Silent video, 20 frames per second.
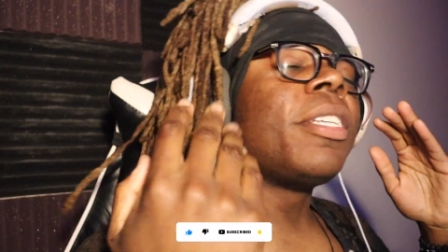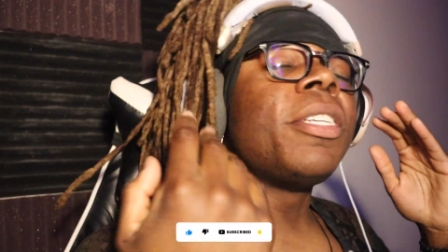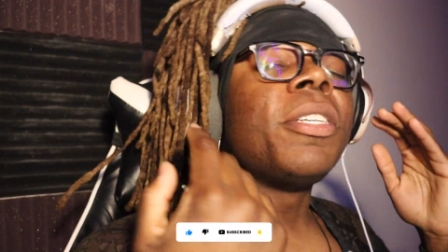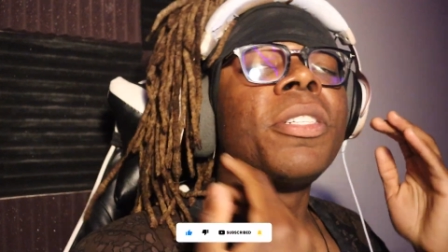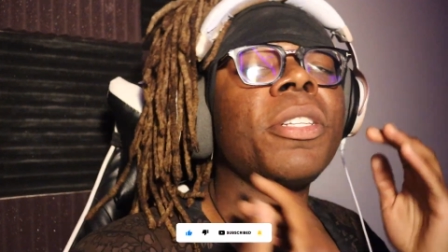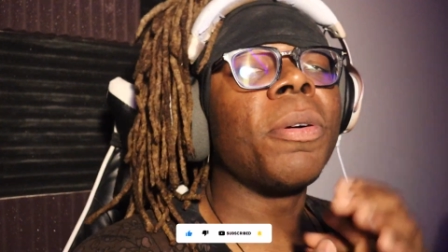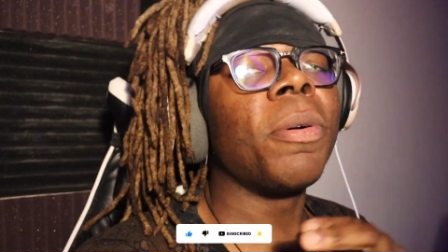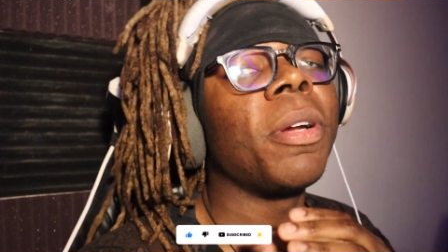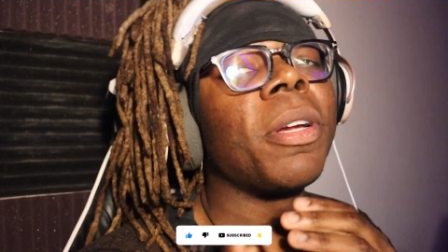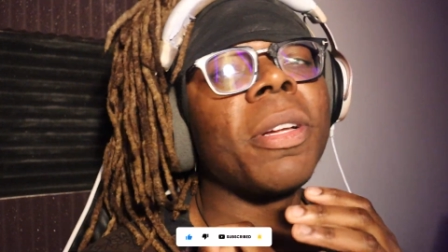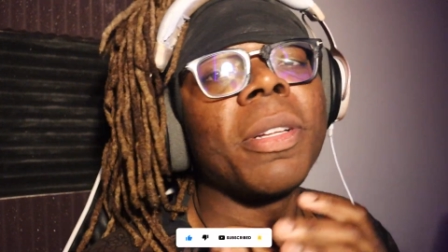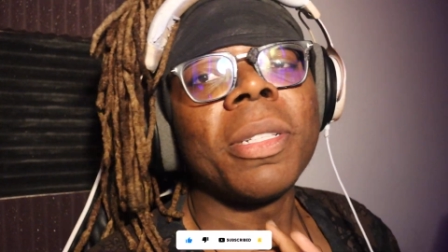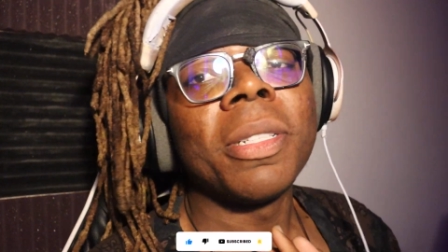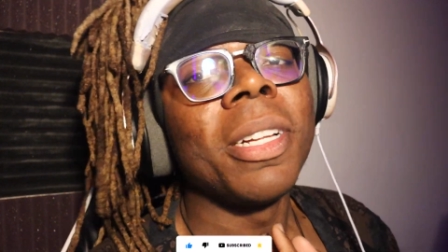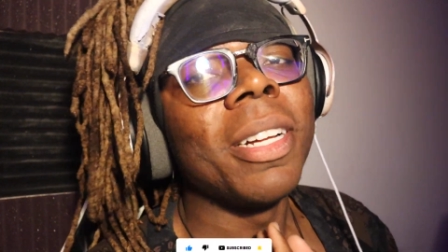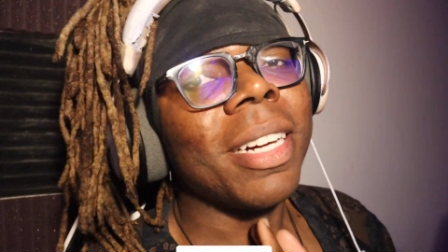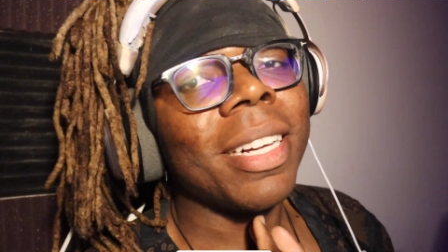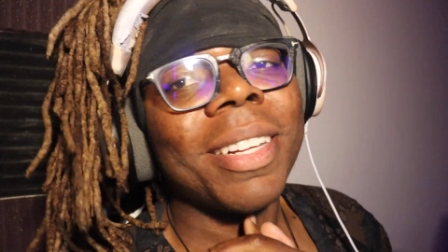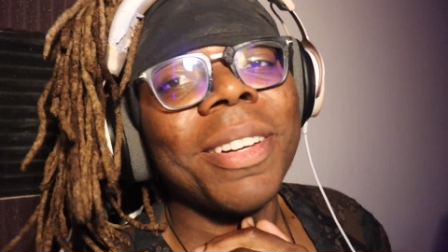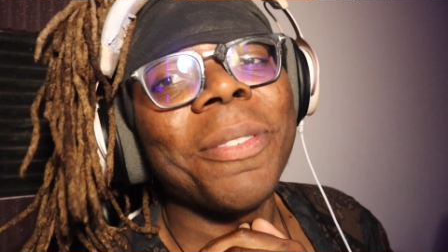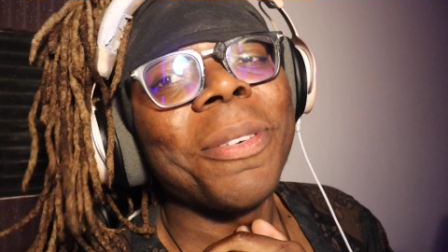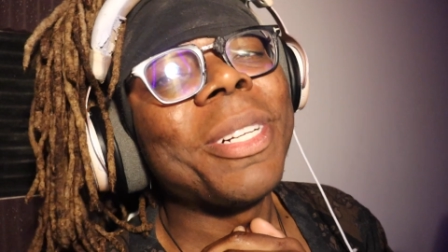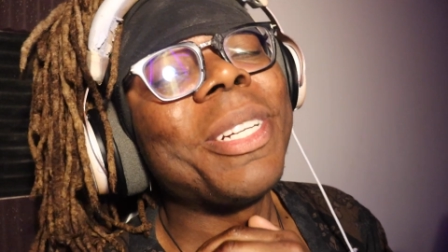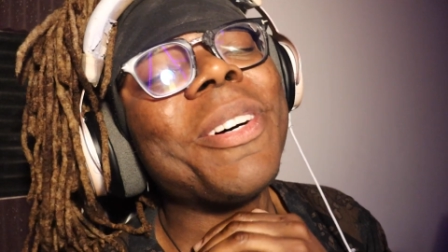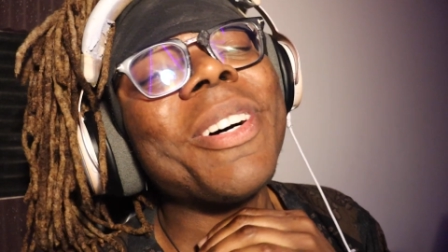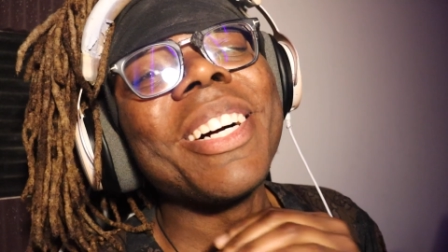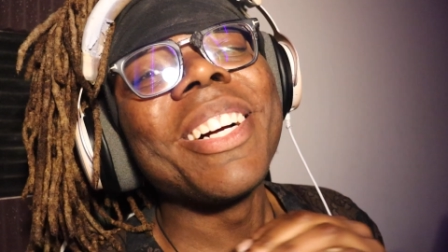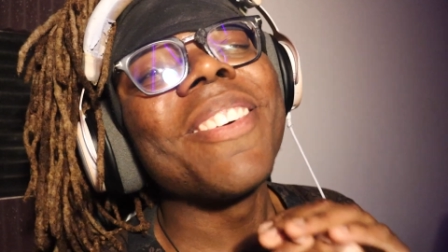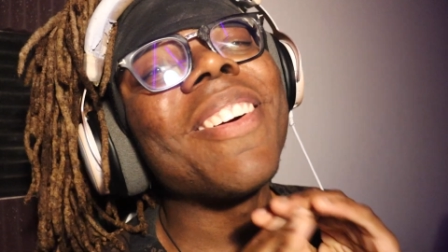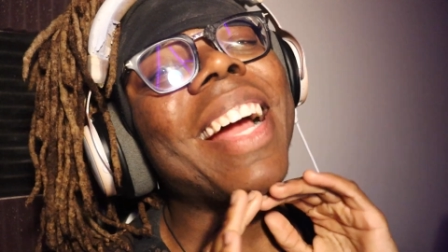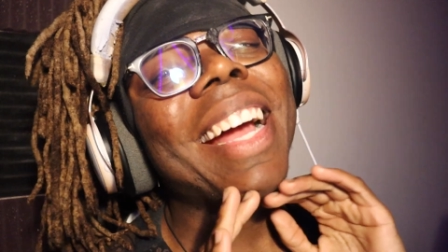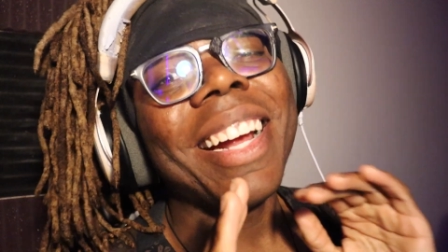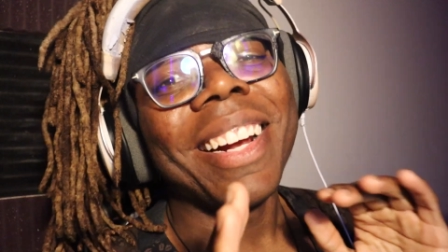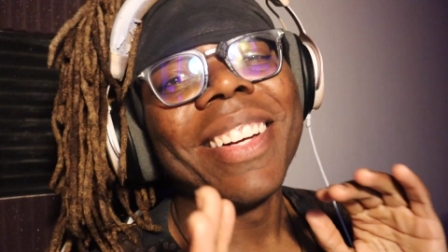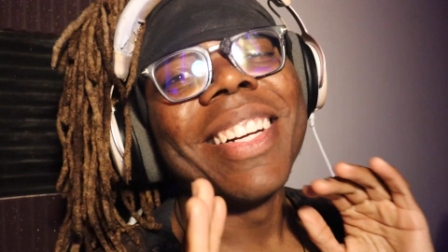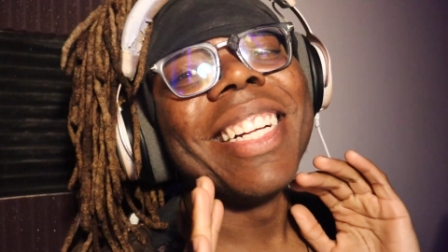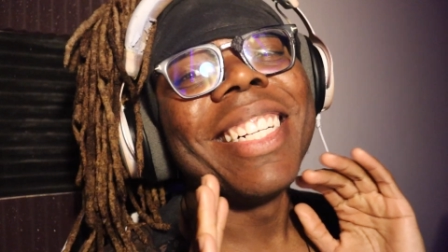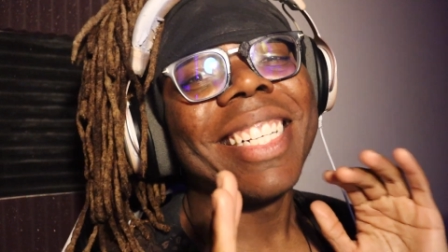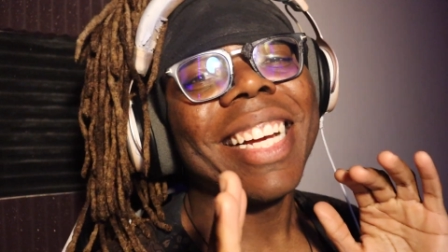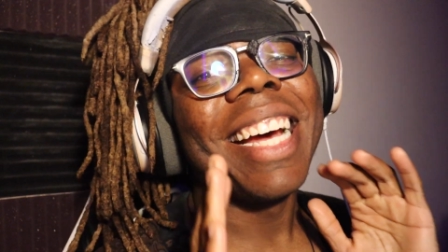You're doing, look, we're doing great
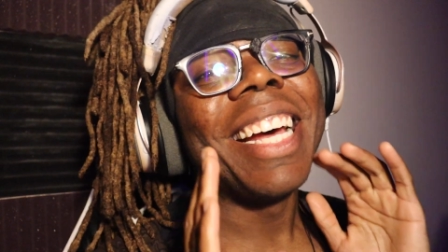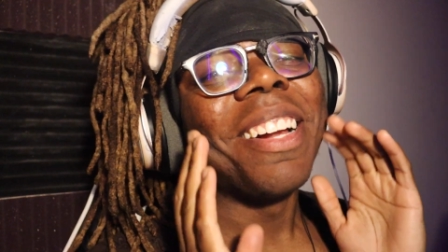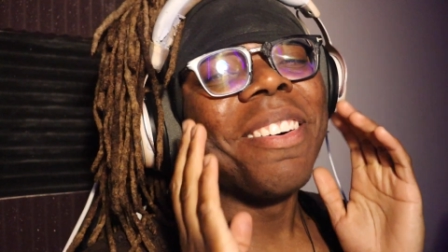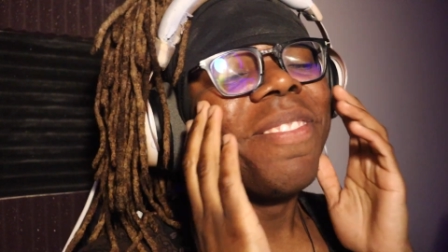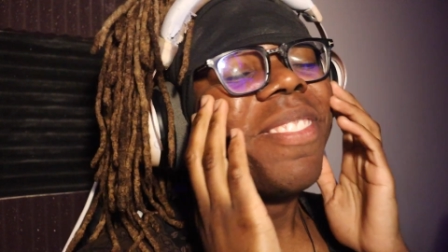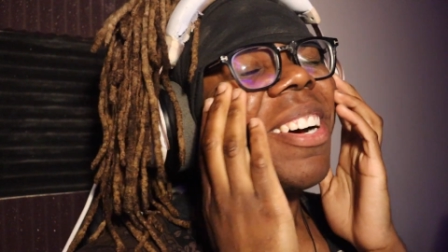on the channel,